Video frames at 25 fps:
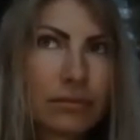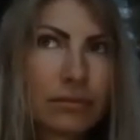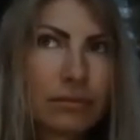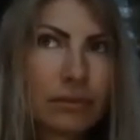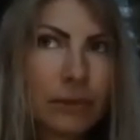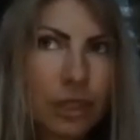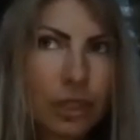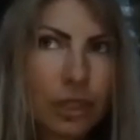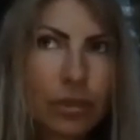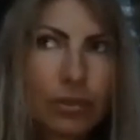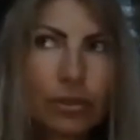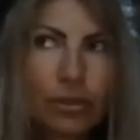
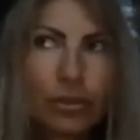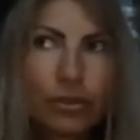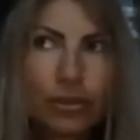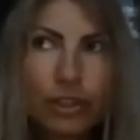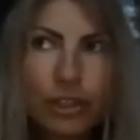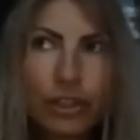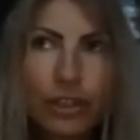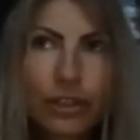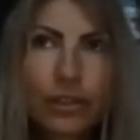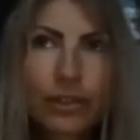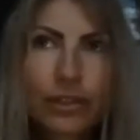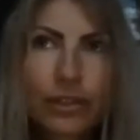No, you
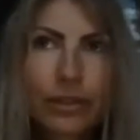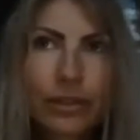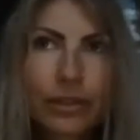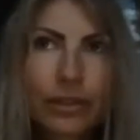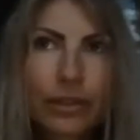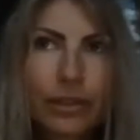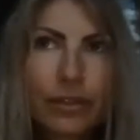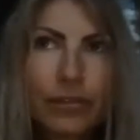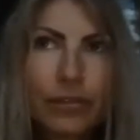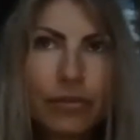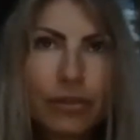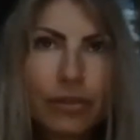just,
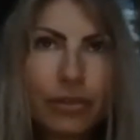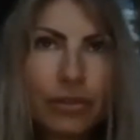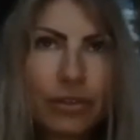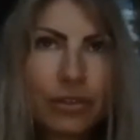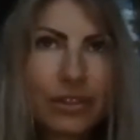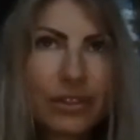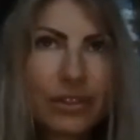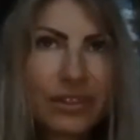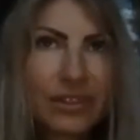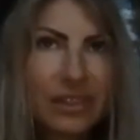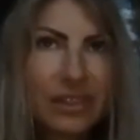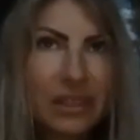if you
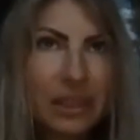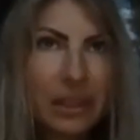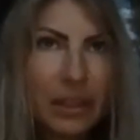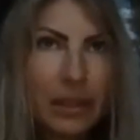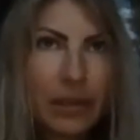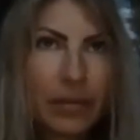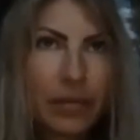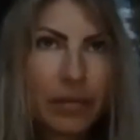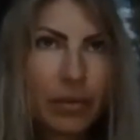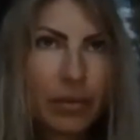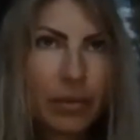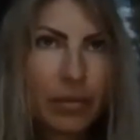see
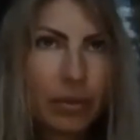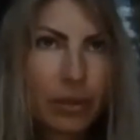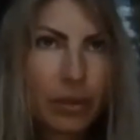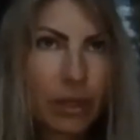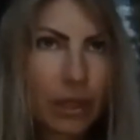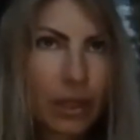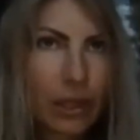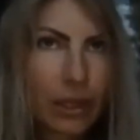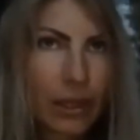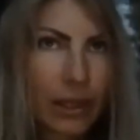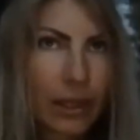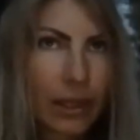that people
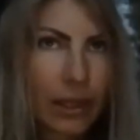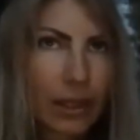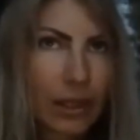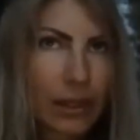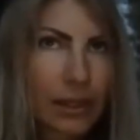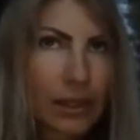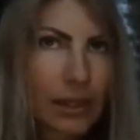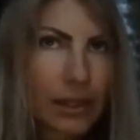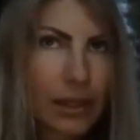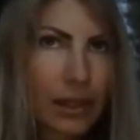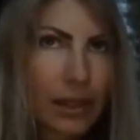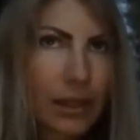are like,
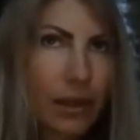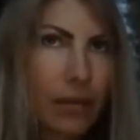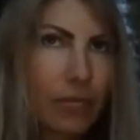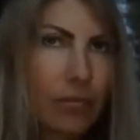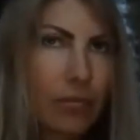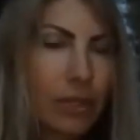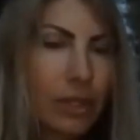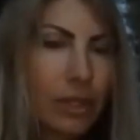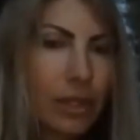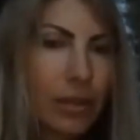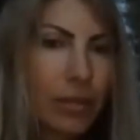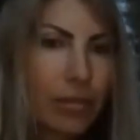let's say they're
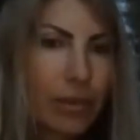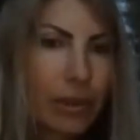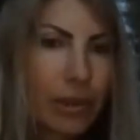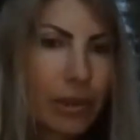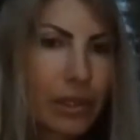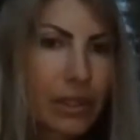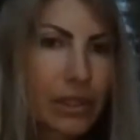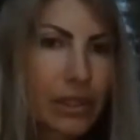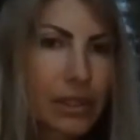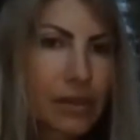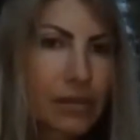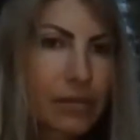
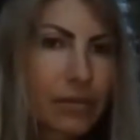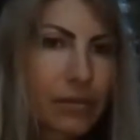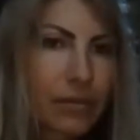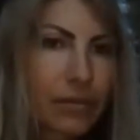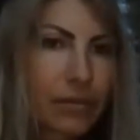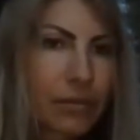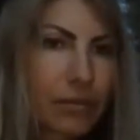manipulative,